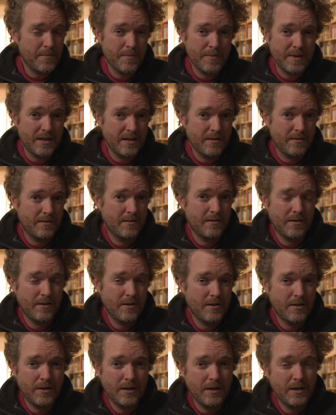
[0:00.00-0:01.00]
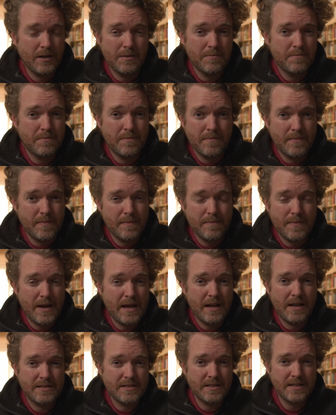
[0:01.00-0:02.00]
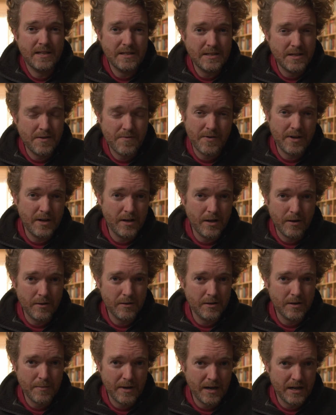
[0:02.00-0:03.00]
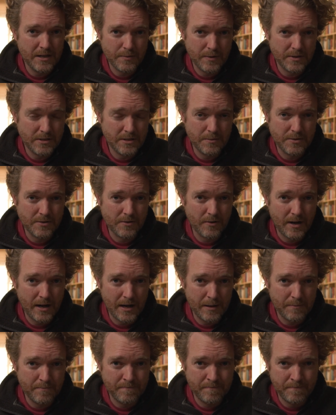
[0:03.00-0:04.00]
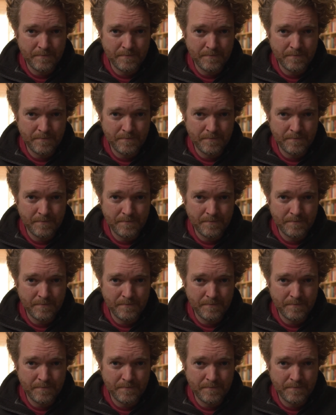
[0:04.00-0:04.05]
I mean, you made it to the end of the video. You might as well subscribe.